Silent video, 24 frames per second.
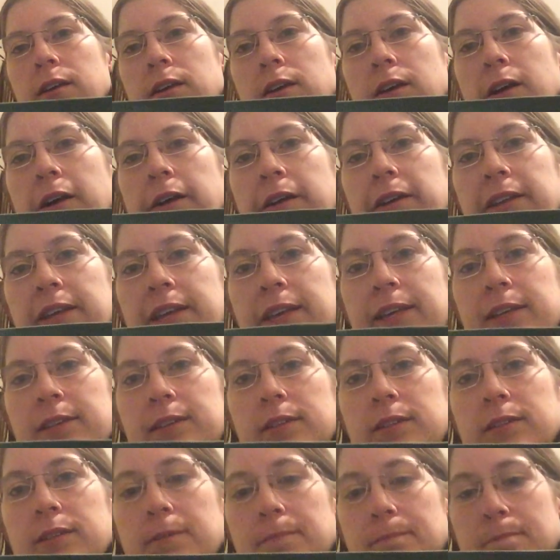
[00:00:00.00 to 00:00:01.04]

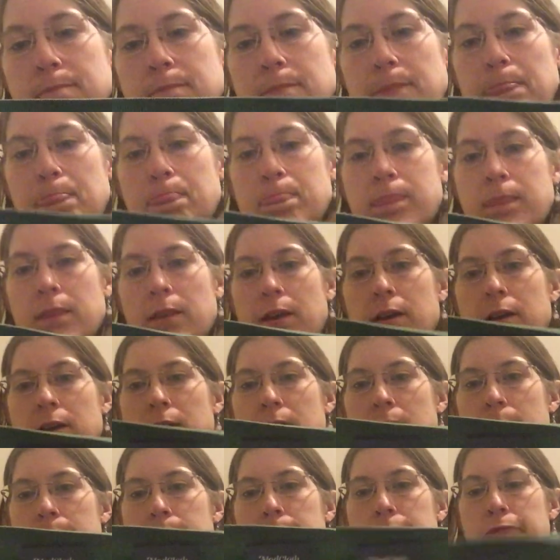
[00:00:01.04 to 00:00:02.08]
cardigan,
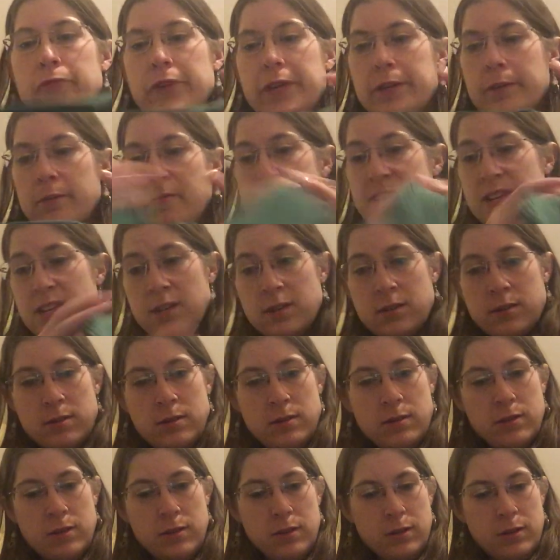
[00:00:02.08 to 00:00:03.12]
um, ribbed.
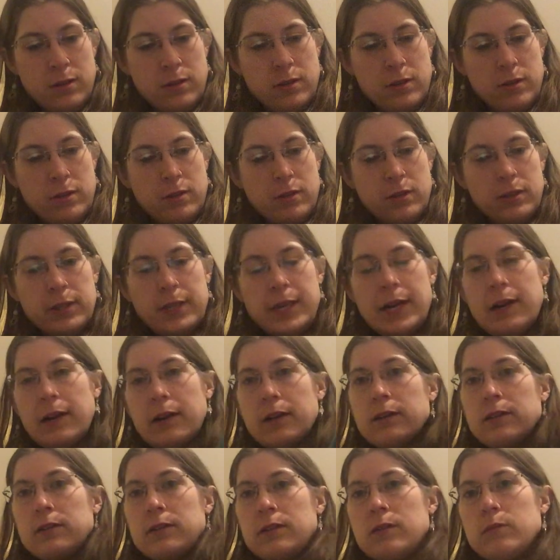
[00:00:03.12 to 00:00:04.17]
Yeah,
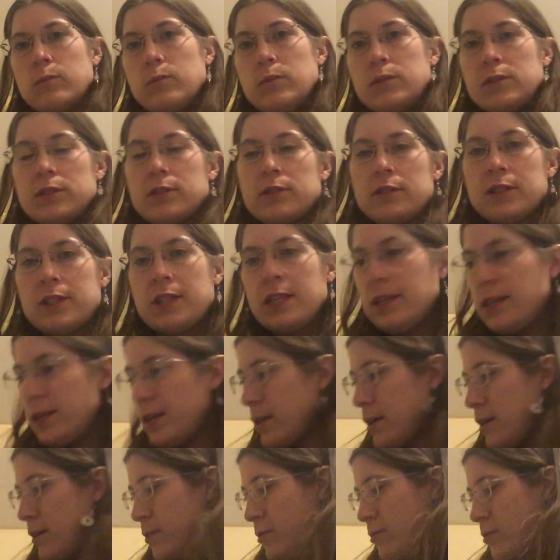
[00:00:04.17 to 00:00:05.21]
we'll see
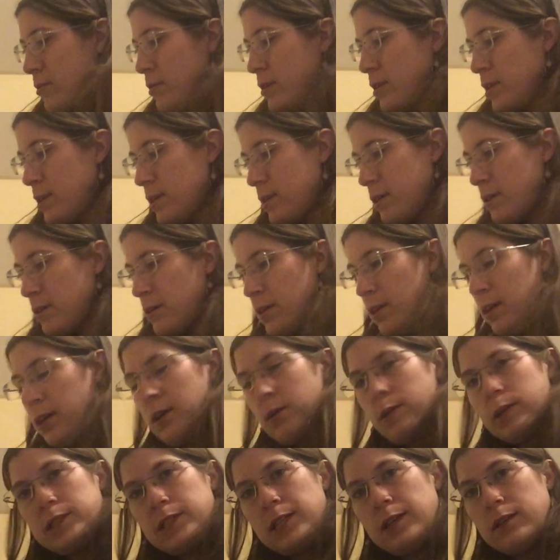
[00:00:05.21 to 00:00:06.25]
how, uh,
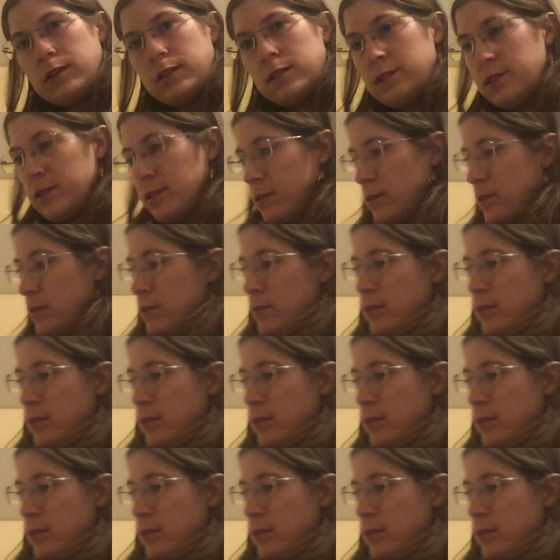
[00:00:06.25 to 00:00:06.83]
how it sells.